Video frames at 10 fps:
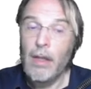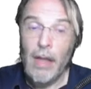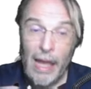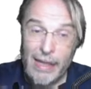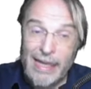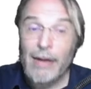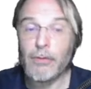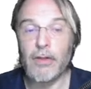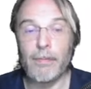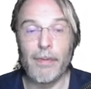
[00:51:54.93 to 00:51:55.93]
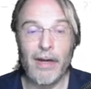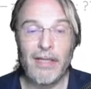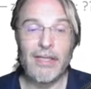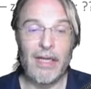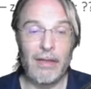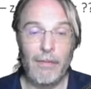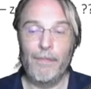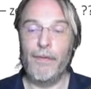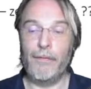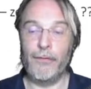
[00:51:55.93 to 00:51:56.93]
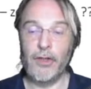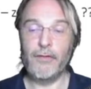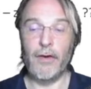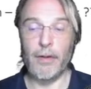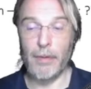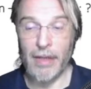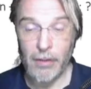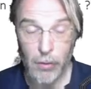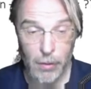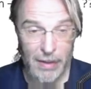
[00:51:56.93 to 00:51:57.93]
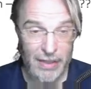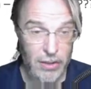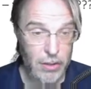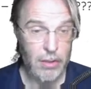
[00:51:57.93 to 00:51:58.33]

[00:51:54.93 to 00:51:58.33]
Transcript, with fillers: I counted the bytes and the first variable length column ends